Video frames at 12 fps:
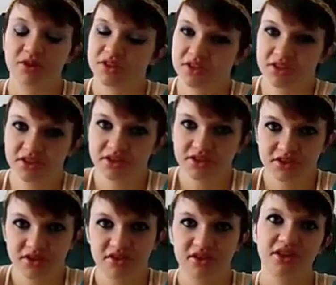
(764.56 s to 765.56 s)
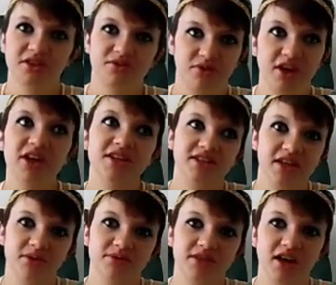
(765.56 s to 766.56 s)
The business. His
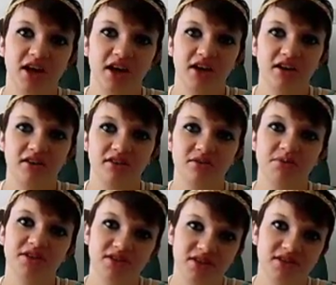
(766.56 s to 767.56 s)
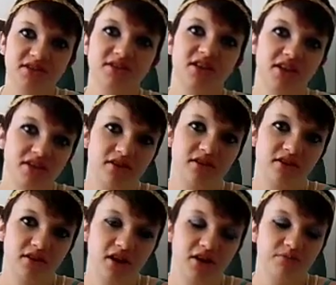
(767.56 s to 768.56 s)
name's Ty. The business is Ty the
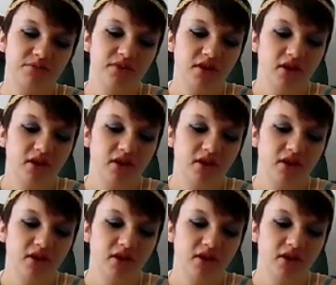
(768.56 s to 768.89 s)
Dog Guy.